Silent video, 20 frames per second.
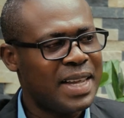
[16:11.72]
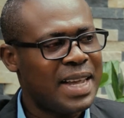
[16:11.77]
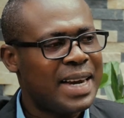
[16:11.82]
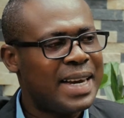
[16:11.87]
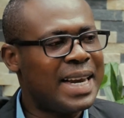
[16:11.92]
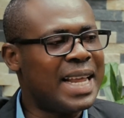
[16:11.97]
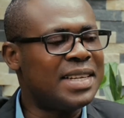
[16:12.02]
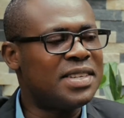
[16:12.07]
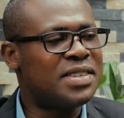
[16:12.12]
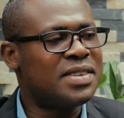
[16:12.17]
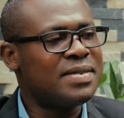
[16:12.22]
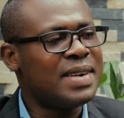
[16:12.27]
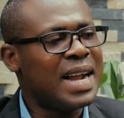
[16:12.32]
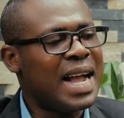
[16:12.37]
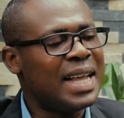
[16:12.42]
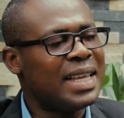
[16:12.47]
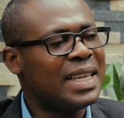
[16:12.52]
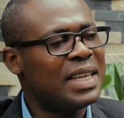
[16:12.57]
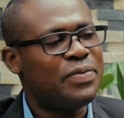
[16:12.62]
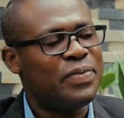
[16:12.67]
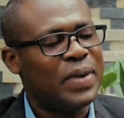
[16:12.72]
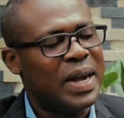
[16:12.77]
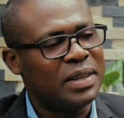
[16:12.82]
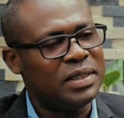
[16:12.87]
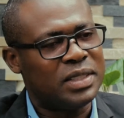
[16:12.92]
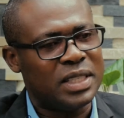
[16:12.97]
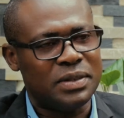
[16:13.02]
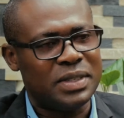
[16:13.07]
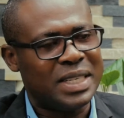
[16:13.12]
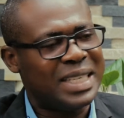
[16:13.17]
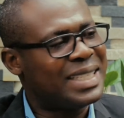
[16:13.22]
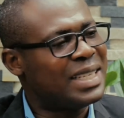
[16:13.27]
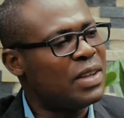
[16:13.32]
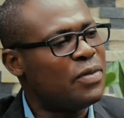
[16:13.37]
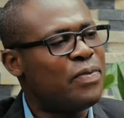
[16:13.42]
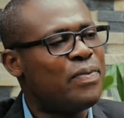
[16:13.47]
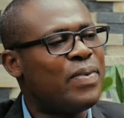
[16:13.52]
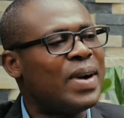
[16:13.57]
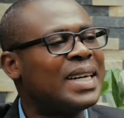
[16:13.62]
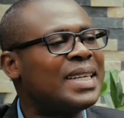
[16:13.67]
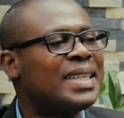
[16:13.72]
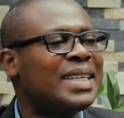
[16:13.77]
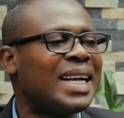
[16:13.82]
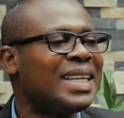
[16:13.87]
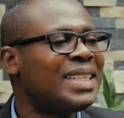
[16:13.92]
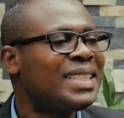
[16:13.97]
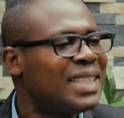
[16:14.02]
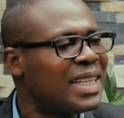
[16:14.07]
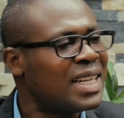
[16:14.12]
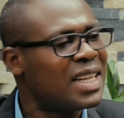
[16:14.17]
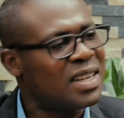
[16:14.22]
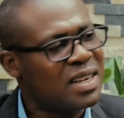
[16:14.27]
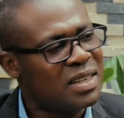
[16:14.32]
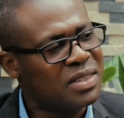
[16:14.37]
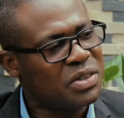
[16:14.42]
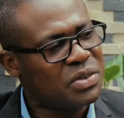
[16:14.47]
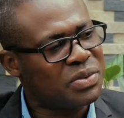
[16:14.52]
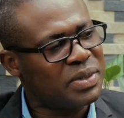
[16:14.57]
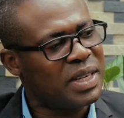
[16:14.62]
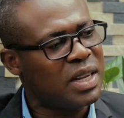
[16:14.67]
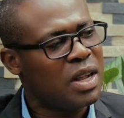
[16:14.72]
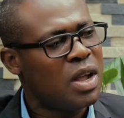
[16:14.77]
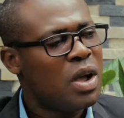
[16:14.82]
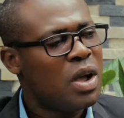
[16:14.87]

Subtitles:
Nigeria is a fantastic country